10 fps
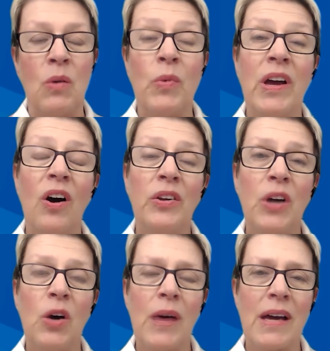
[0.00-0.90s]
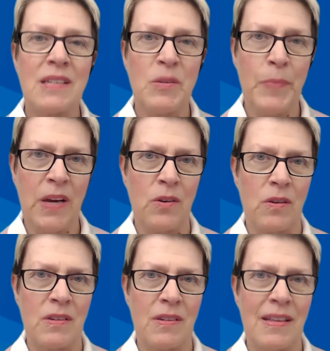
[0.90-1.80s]
We all know as
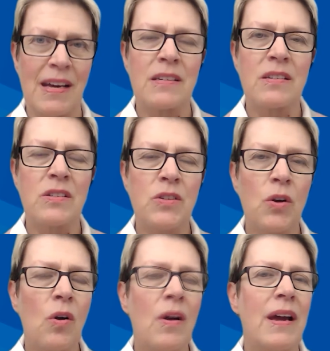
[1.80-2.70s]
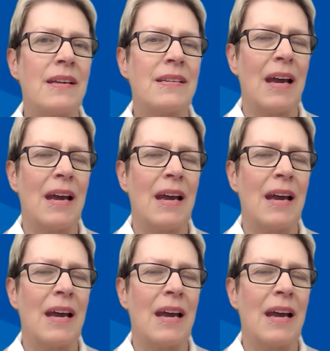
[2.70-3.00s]
speakers that stories